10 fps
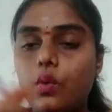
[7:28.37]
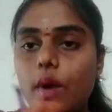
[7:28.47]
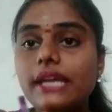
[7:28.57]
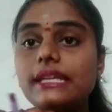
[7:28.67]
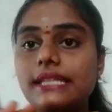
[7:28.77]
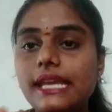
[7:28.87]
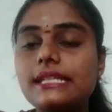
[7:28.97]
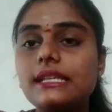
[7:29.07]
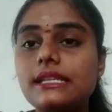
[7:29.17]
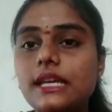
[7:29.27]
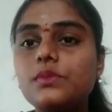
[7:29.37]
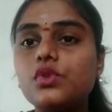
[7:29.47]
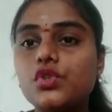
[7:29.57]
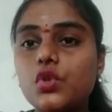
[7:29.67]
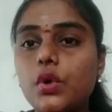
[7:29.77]
Why date and times
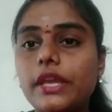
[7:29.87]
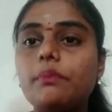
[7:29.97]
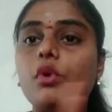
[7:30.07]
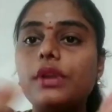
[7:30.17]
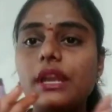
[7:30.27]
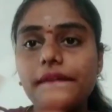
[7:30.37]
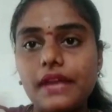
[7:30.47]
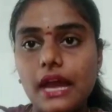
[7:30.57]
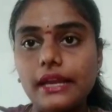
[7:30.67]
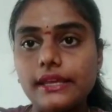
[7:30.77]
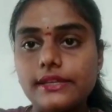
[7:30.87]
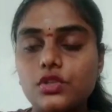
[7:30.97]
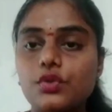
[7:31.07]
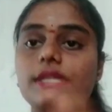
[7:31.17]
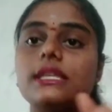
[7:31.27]
are so important regarding
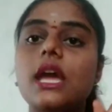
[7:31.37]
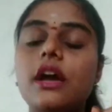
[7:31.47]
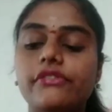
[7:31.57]
histories?